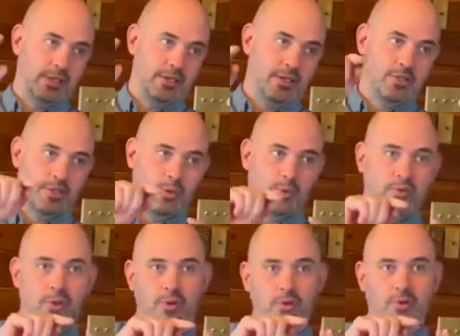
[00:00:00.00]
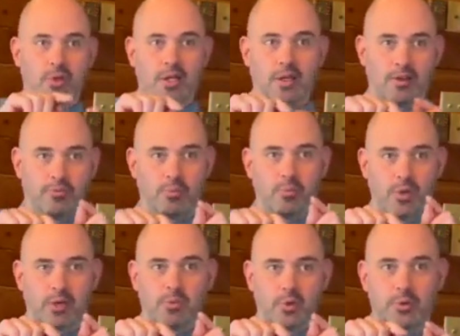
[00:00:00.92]
So if you, from
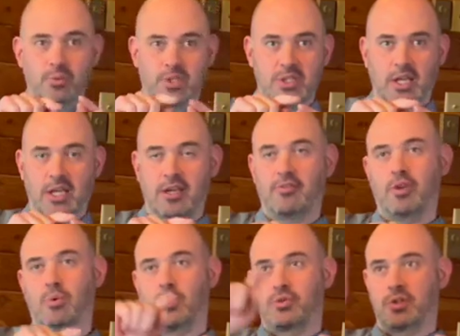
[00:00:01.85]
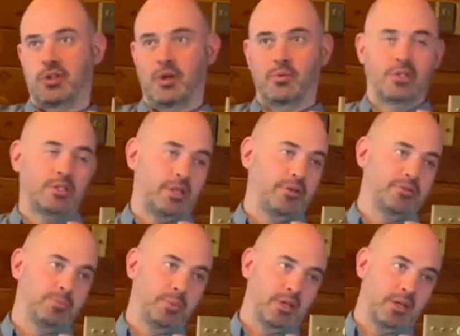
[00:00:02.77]
where we were staying, if you wanted to go to
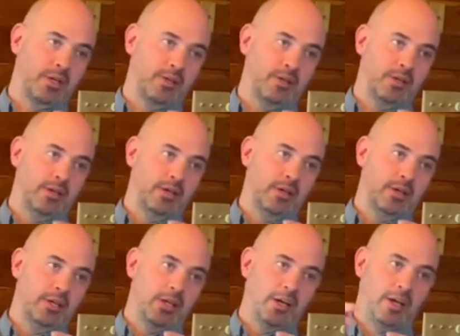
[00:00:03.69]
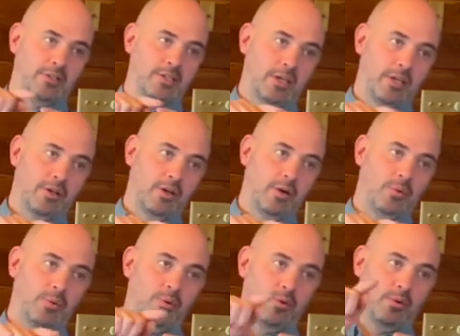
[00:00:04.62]
Salzburg, you had to kind of go
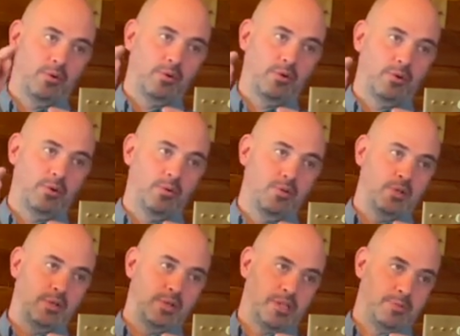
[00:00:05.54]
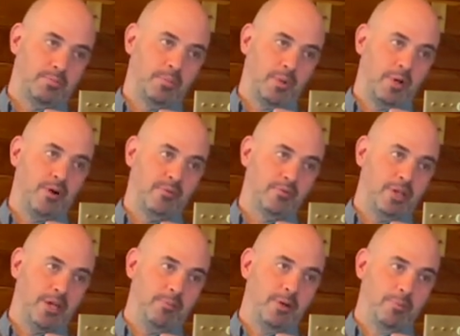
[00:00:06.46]
through this part of
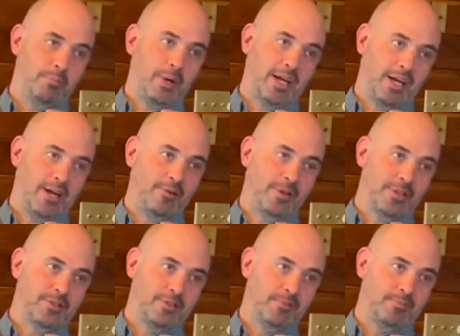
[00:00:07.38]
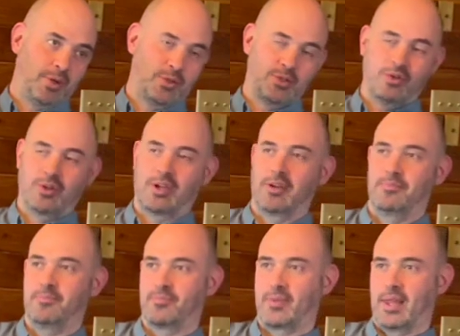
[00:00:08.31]
Germany and back out into Austria again.
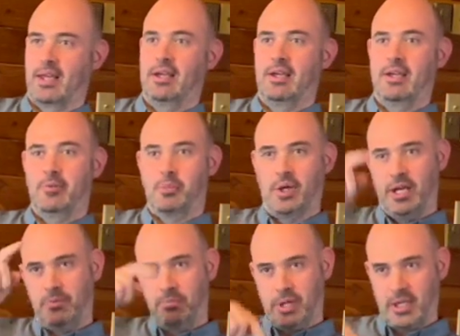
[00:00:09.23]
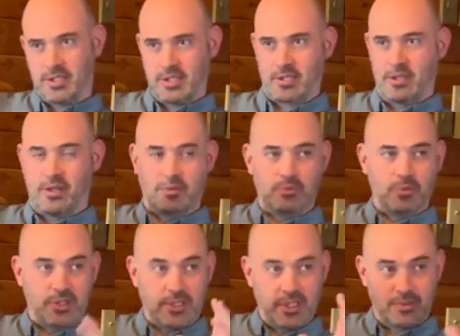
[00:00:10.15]
But in Berchtesgaden
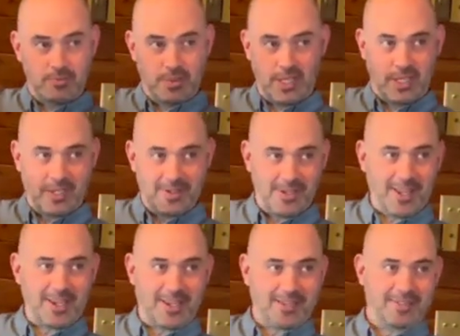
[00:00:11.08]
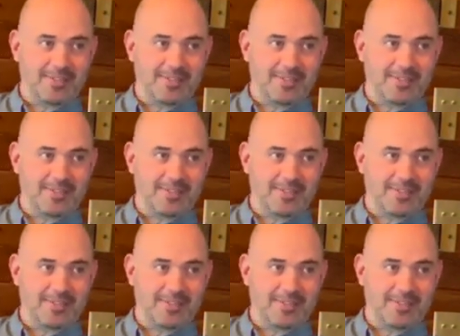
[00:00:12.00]
was this big lake.